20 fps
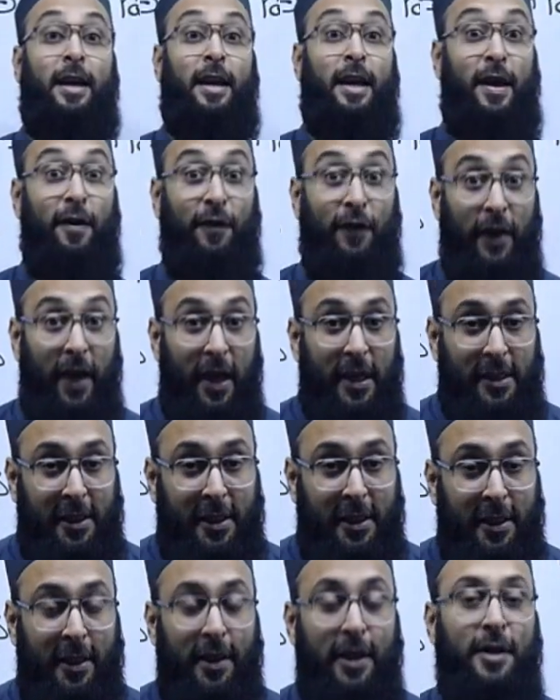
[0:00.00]
If
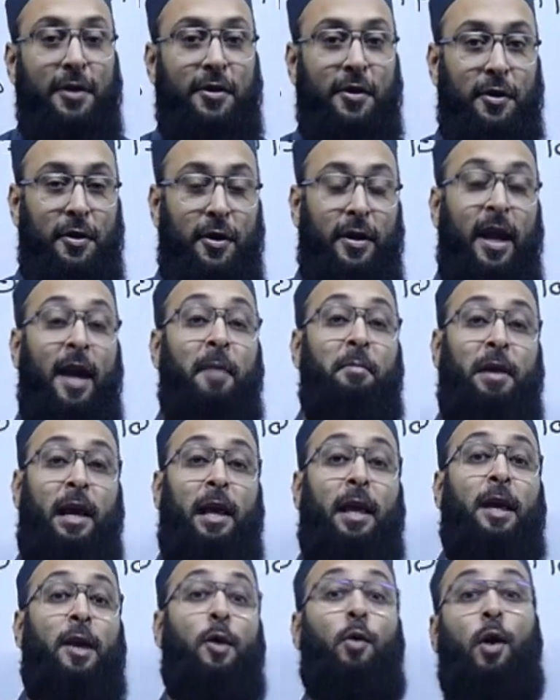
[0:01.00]
yes, so today I'm
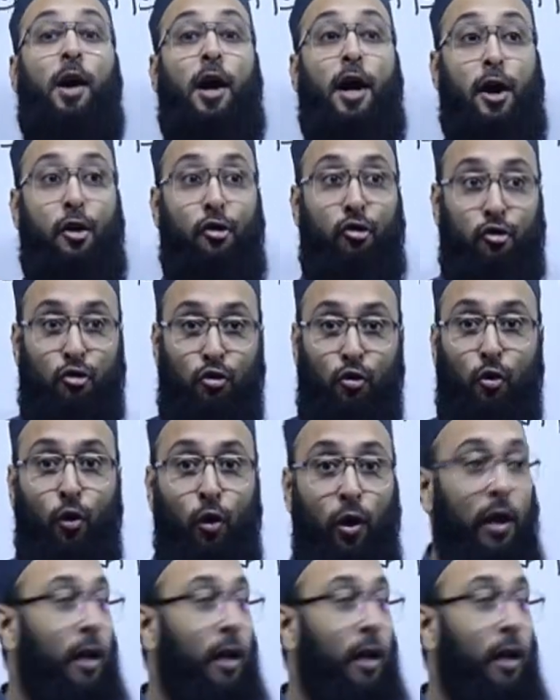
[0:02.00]
telling you a rule,